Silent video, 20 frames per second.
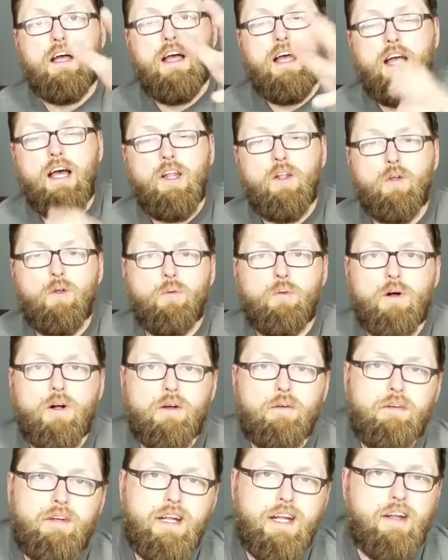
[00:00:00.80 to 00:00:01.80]
Hello and
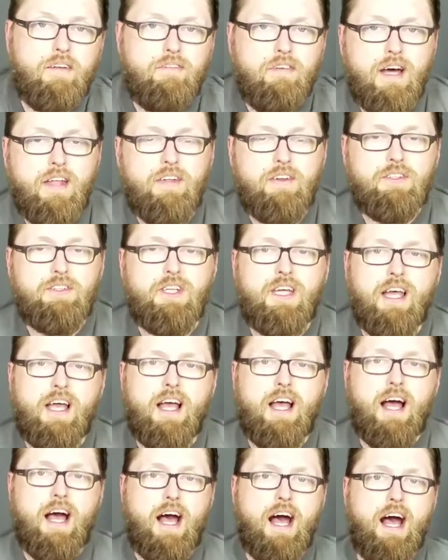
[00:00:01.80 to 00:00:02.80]
welcome to Den of Fathers.
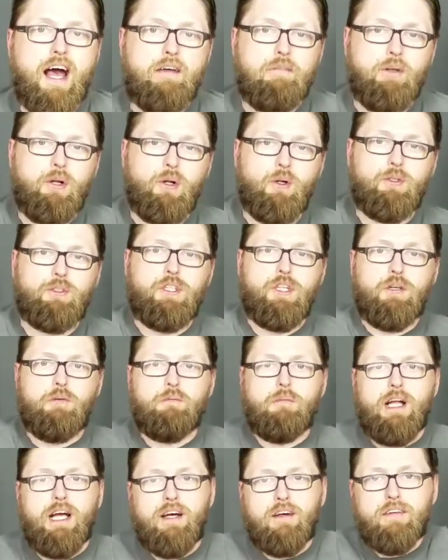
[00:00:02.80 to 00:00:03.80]
I'm your host Ian
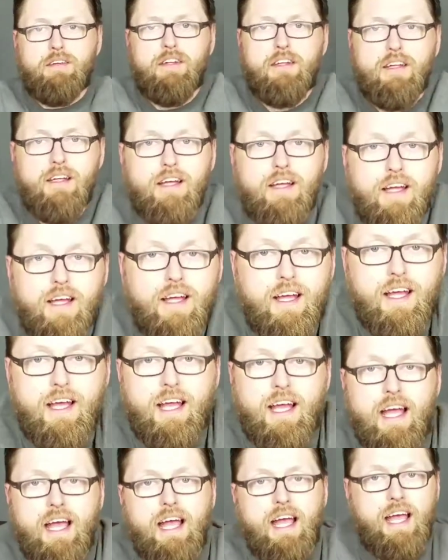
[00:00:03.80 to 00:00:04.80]
Brown,
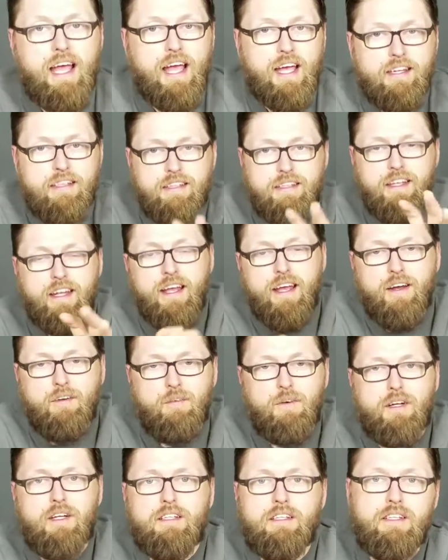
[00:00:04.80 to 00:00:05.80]
and today I
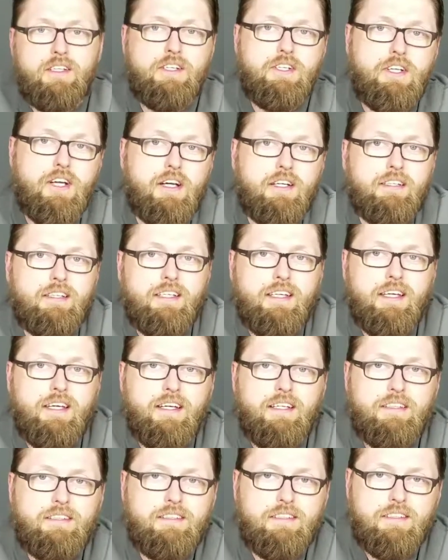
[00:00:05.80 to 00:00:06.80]
want to touch on
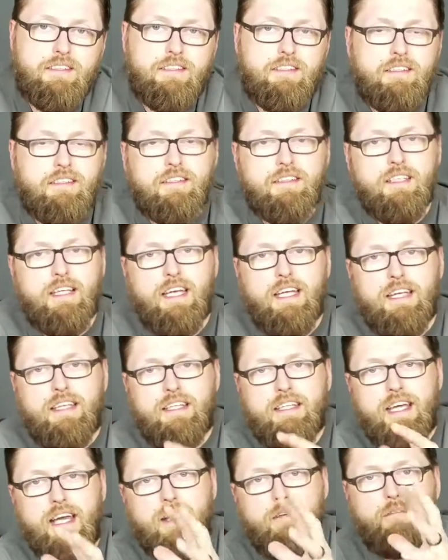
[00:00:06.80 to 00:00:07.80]
kids and
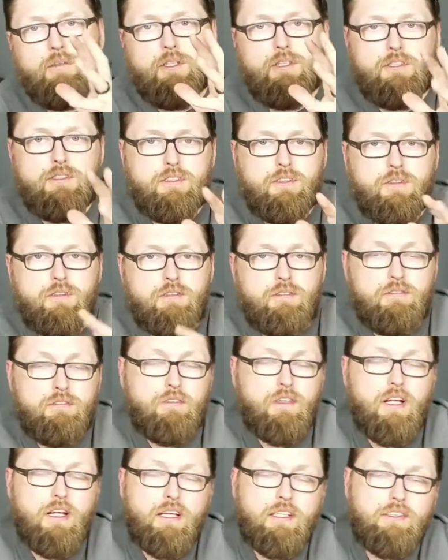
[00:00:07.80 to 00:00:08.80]
tablets,
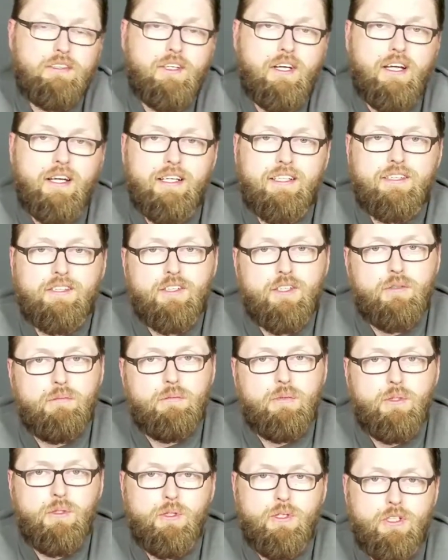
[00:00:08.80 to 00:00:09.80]
electronics,
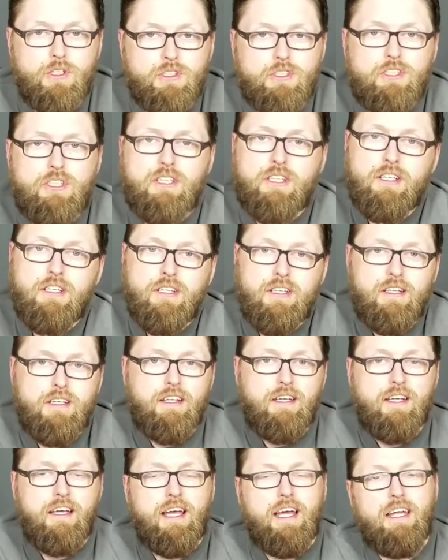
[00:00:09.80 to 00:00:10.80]
computers,
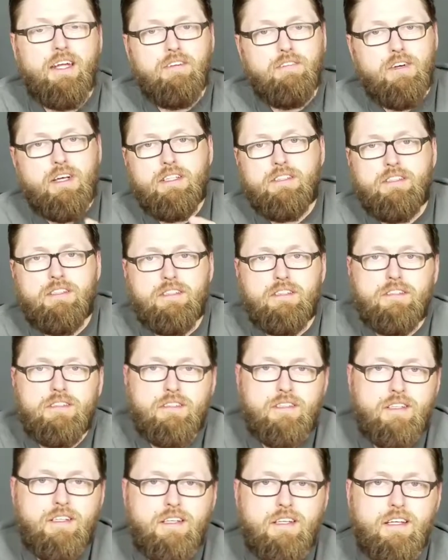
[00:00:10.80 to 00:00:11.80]
and devices.
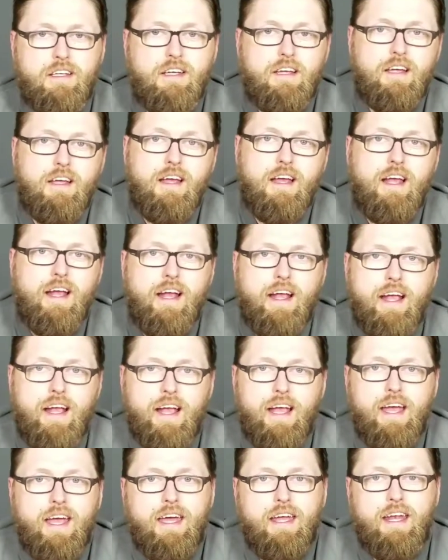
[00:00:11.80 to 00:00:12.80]

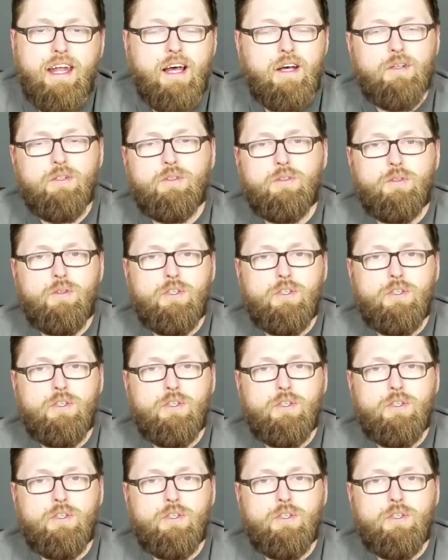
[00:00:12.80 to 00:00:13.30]
And I was